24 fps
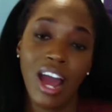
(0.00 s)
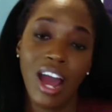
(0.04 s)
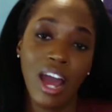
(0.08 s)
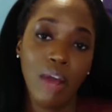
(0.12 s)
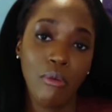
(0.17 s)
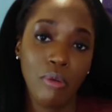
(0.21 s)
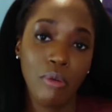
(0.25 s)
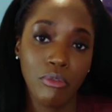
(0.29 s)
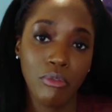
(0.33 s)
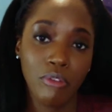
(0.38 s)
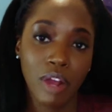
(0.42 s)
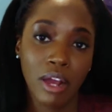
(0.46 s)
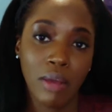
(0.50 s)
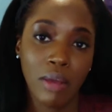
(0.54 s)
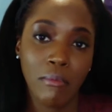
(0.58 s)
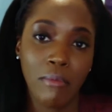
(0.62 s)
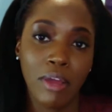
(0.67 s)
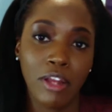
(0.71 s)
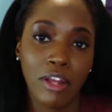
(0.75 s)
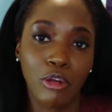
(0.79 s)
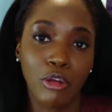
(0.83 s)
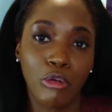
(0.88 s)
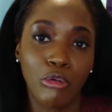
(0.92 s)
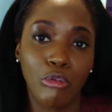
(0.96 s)
I would
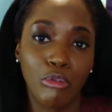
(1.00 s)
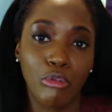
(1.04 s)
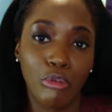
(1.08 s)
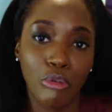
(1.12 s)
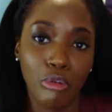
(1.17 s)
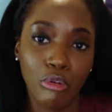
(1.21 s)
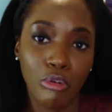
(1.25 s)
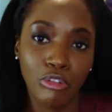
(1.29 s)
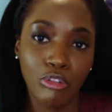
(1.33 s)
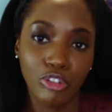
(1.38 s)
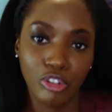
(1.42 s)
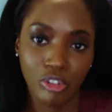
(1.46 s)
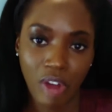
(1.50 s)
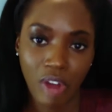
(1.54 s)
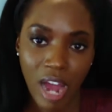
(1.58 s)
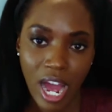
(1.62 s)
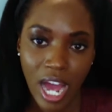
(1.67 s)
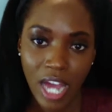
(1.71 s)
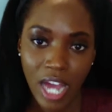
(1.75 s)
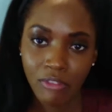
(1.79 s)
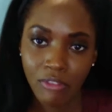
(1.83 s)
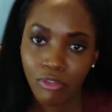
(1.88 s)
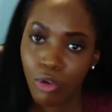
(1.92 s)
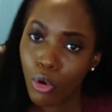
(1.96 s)
recommend Google
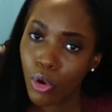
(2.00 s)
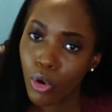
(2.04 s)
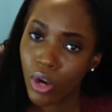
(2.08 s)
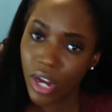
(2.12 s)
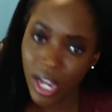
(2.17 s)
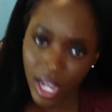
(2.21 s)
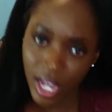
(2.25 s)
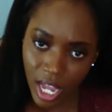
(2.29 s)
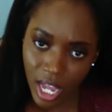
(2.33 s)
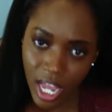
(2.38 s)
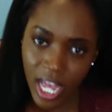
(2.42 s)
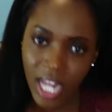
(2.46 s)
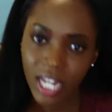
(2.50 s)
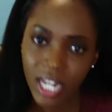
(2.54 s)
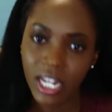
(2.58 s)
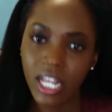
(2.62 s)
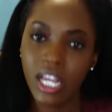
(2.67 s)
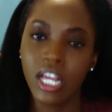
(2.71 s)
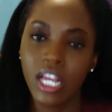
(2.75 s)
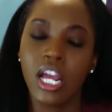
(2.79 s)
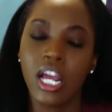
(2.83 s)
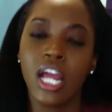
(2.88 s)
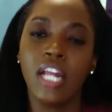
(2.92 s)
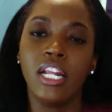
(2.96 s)
Drive or
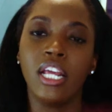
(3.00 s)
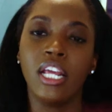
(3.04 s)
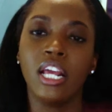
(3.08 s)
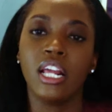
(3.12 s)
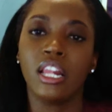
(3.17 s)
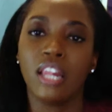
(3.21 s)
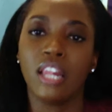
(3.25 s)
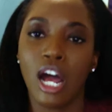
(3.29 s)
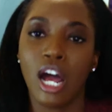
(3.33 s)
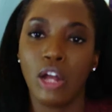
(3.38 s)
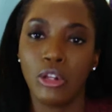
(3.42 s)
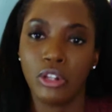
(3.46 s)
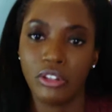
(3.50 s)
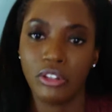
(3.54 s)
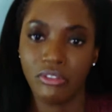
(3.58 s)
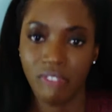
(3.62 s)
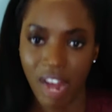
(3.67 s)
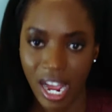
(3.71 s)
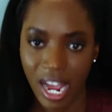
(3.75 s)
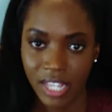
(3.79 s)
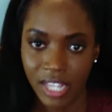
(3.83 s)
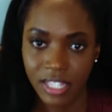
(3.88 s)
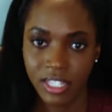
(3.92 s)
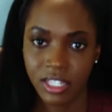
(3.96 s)
any cloud
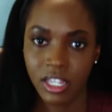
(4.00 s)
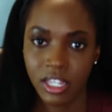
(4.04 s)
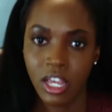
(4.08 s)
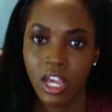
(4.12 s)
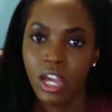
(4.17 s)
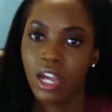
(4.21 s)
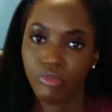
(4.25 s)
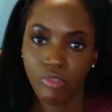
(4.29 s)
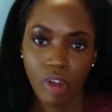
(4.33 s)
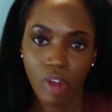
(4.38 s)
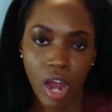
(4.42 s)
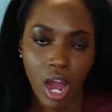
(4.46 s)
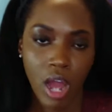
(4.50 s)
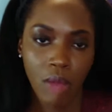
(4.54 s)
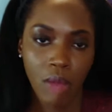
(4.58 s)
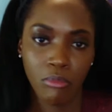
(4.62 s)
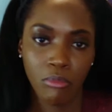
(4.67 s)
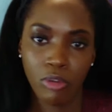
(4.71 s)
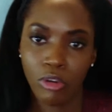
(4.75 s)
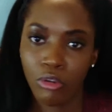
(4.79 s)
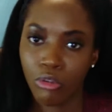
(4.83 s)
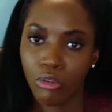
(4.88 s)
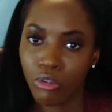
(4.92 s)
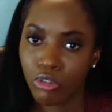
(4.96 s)
device,
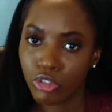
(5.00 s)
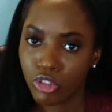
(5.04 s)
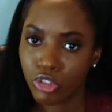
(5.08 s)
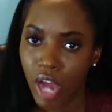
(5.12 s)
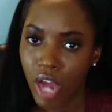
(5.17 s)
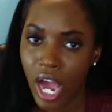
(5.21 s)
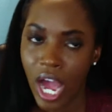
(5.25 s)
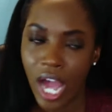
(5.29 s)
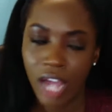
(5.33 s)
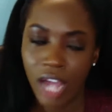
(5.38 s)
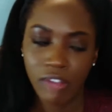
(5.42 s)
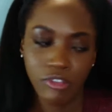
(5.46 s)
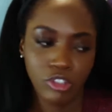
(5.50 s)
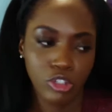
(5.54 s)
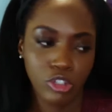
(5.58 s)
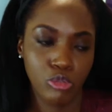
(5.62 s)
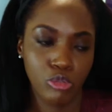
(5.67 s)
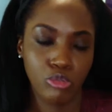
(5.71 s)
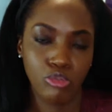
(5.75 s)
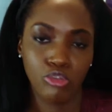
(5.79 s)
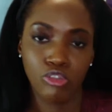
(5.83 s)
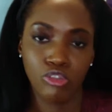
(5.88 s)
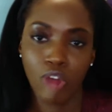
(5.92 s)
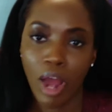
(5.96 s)
from Google Drive
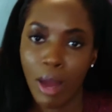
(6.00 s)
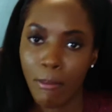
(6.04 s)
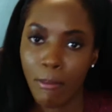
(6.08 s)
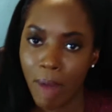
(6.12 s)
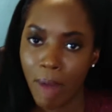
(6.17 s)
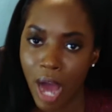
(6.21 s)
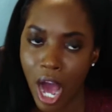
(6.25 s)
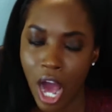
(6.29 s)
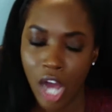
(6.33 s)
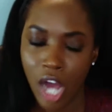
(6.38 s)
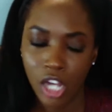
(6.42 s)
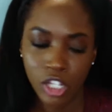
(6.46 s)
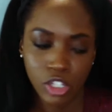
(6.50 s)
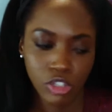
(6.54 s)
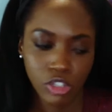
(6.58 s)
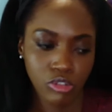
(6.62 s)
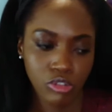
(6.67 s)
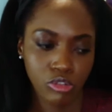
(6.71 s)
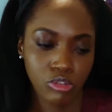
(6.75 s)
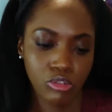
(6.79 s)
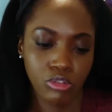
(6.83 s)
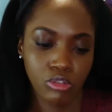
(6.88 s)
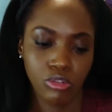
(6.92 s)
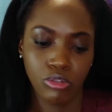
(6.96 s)
to
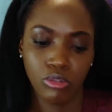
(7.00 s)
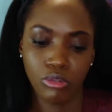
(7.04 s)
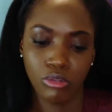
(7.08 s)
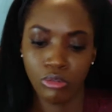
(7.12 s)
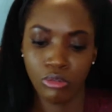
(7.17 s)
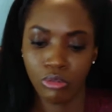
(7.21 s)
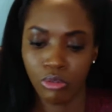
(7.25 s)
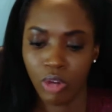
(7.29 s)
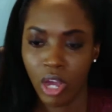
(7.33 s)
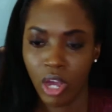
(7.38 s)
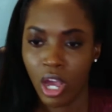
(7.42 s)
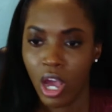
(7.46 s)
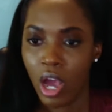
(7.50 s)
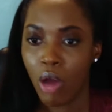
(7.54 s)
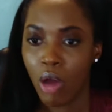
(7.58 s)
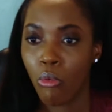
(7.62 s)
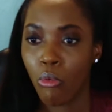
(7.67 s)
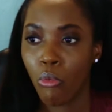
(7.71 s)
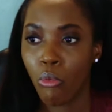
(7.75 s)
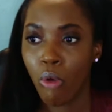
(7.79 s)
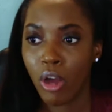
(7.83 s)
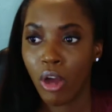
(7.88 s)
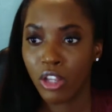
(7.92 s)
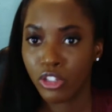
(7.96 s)
Dropbox to
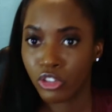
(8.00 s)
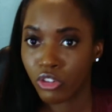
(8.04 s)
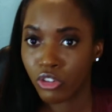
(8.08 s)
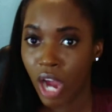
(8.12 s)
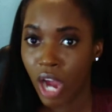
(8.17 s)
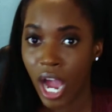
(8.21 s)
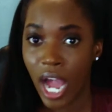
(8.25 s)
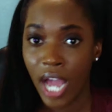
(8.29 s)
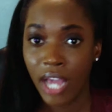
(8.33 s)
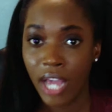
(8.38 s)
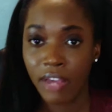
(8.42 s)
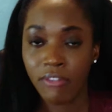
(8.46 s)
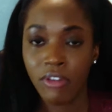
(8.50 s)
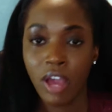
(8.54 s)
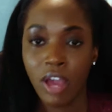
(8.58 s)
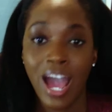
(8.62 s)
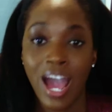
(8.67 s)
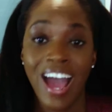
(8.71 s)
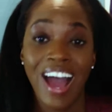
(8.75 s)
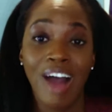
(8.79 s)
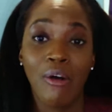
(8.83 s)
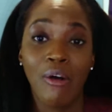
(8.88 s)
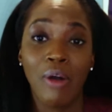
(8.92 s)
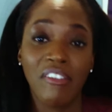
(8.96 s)
OneDrive.
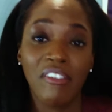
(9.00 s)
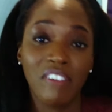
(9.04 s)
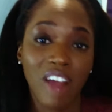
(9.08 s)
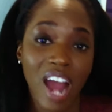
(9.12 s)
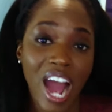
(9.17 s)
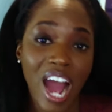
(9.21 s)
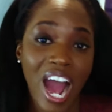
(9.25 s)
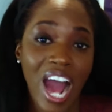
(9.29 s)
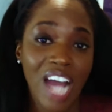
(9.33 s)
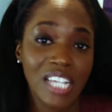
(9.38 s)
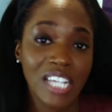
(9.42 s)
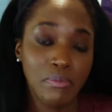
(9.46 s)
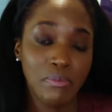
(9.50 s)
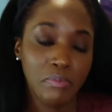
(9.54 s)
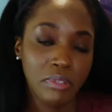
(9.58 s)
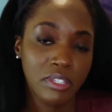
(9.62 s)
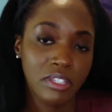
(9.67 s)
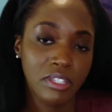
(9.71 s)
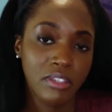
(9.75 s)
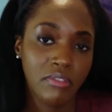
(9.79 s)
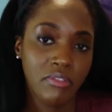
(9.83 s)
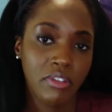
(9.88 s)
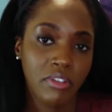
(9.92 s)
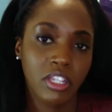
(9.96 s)
However, I
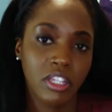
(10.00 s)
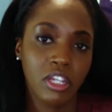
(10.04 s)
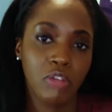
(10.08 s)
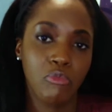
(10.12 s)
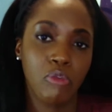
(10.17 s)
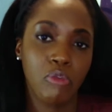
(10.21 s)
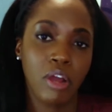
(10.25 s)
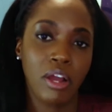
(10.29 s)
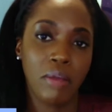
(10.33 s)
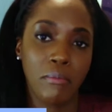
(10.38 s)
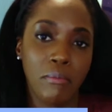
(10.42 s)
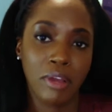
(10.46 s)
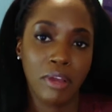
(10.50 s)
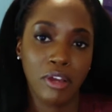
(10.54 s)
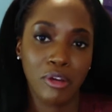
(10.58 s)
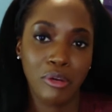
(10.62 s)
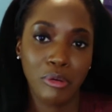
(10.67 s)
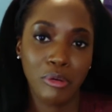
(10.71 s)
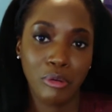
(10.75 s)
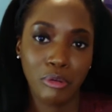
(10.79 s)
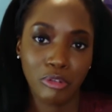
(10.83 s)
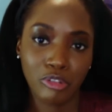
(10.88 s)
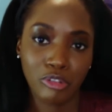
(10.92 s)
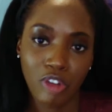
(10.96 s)
specifically recommend
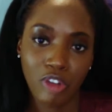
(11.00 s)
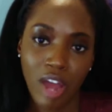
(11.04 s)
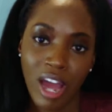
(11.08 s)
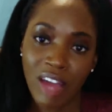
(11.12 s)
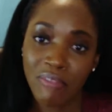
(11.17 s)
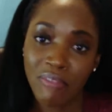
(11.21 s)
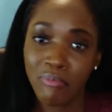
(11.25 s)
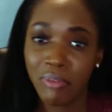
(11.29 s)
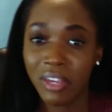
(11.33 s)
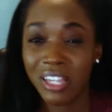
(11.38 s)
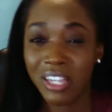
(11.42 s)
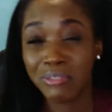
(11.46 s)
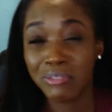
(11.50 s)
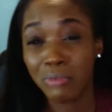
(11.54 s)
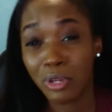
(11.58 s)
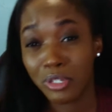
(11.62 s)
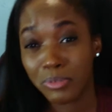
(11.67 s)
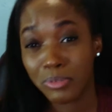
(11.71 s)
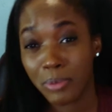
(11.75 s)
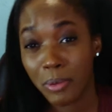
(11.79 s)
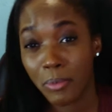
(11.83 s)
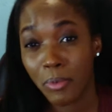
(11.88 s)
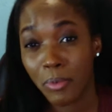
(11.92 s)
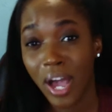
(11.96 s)
Google Drive because
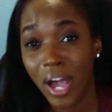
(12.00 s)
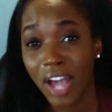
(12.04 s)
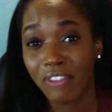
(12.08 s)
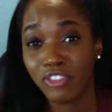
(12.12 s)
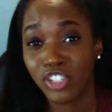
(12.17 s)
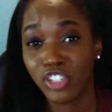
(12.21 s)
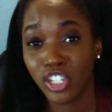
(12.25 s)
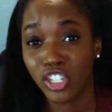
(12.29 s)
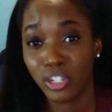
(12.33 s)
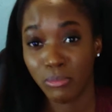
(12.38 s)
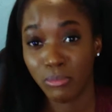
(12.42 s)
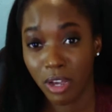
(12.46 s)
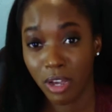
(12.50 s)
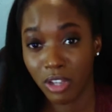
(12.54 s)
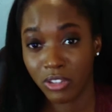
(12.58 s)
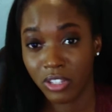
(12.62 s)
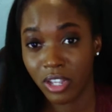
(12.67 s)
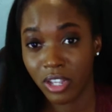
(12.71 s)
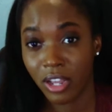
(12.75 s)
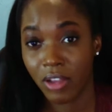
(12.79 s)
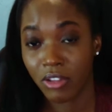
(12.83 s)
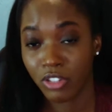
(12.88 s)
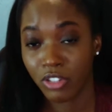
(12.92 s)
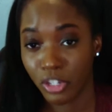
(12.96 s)
most people have
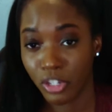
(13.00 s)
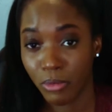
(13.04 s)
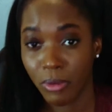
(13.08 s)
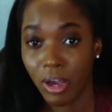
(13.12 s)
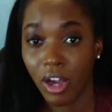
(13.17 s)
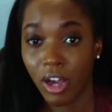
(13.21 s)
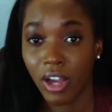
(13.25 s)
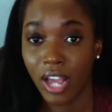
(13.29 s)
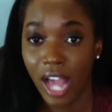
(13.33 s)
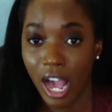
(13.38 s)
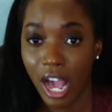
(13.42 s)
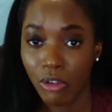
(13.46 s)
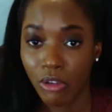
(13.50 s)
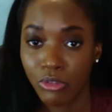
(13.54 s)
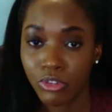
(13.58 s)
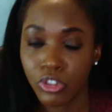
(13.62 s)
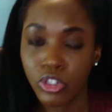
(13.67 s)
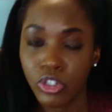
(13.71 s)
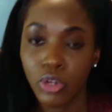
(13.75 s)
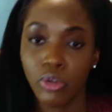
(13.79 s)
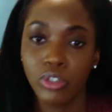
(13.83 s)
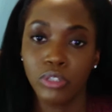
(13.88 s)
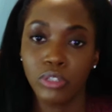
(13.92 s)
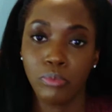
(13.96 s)
Gmail account,
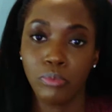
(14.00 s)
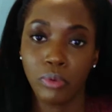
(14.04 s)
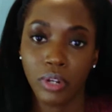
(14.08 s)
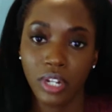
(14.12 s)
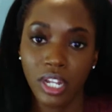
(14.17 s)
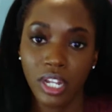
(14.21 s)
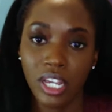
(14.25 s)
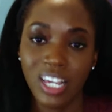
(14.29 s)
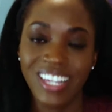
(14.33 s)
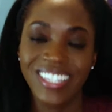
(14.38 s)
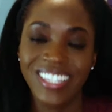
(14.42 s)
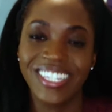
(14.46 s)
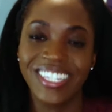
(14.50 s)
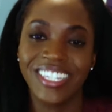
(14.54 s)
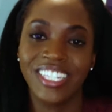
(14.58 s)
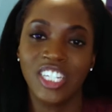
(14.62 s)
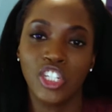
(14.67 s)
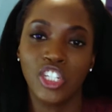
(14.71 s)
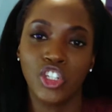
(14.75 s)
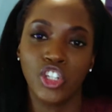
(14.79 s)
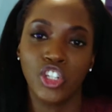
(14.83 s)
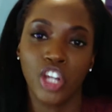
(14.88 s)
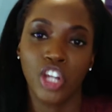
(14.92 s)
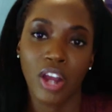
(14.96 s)
so it's pretty easy to
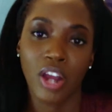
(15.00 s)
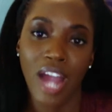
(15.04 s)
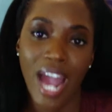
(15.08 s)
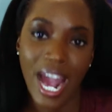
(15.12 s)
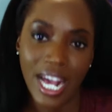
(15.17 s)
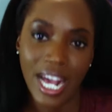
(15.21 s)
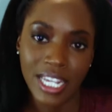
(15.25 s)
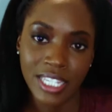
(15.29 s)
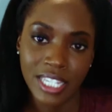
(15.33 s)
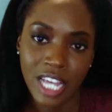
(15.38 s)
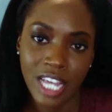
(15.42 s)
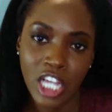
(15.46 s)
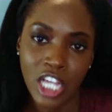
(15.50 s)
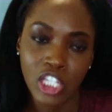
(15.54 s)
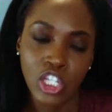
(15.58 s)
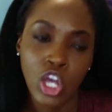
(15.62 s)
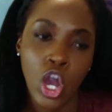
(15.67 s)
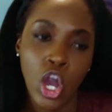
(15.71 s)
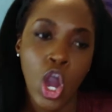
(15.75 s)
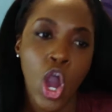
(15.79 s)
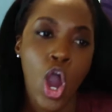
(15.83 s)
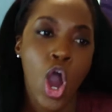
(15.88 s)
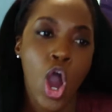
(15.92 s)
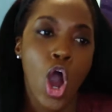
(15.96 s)
share access.
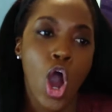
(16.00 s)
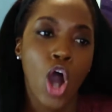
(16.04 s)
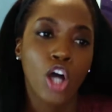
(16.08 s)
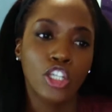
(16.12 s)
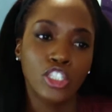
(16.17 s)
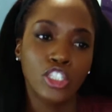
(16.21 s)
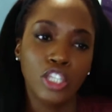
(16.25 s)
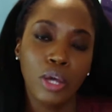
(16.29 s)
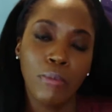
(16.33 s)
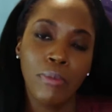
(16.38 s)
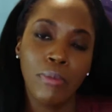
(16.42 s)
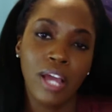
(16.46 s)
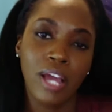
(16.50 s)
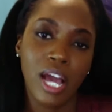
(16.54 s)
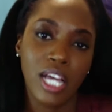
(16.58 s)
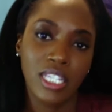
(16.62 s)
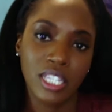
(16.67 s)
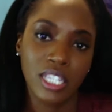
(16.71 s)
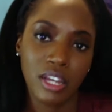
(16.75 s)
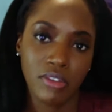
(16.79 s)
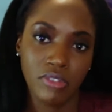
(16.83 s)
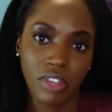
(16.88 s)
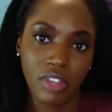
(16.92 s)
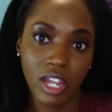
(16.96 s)
Also, because
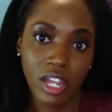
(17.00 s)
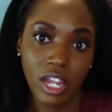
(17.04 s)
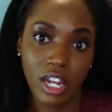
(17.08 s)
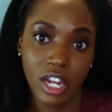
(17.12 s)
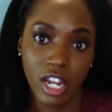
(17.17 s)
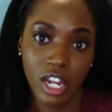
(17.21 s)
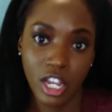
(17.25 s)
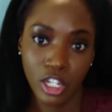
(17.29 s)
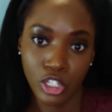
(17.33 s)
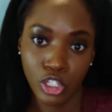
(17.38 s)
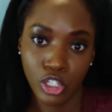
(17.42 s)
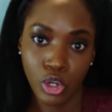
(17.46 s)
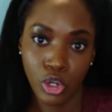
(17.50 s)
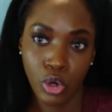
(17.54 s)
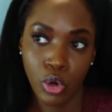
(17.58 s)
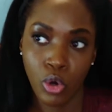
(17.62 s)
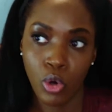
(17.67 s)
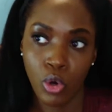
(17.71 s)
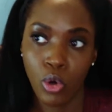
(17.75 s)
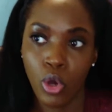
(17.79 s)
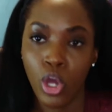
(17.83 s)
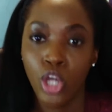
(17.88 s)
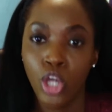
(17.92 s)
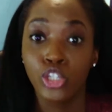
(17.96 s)
of the
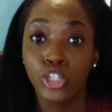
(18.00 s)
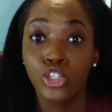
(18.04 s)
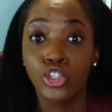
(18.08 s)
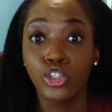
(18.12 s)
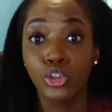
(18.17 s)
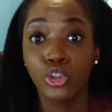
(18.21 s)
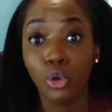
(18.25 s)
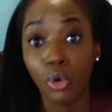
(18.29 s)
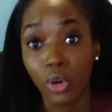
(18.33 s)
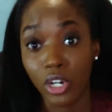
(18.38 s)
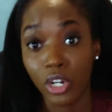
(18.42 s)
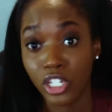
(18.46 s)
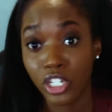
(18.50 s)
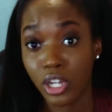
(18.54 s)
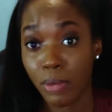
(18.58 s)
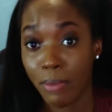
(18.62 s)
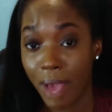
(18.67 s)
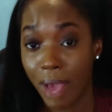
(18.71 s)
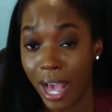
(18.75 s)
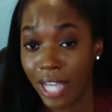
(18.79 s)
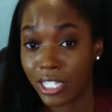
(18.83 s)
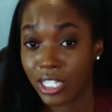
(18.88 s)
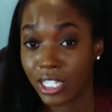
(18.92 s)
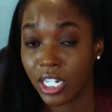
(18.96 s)
initial storage
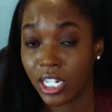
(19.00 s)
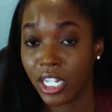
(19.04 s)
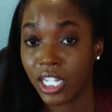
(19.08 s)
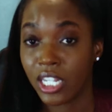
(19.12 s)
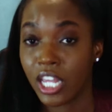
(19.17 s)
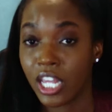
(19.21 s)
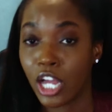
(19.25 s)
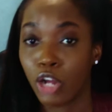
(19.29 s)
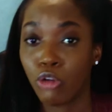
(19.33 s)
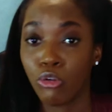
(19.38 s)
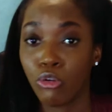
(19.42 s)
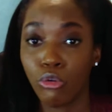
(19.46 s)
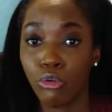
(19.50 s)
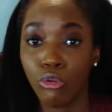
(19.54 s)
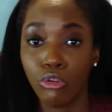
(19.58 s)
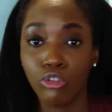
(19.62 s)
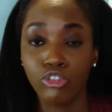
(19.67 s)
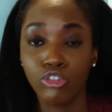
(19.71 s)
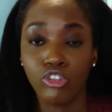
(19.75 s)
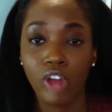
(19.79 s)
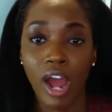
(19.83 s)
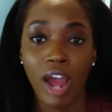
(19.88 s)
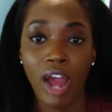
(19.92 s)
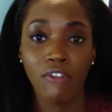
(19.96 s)
capacity that Google
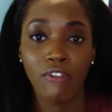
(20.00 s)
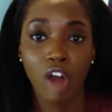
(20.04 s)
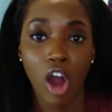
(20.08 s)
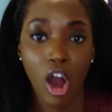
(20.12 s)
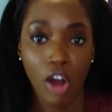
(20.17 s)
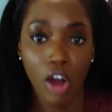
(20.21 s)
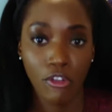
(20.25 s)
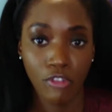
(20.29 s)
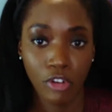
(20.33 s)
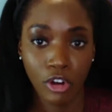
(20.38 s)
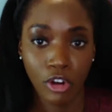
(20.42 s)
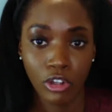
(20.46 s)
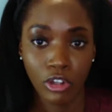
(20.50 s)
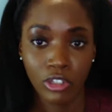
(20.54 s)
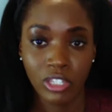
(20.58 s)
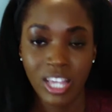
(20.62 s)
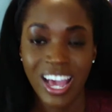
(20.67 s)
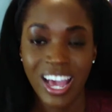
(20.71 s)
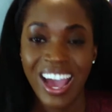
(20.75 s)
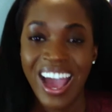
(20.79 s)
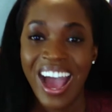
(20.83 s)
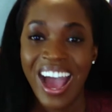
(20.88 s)
Drive offers.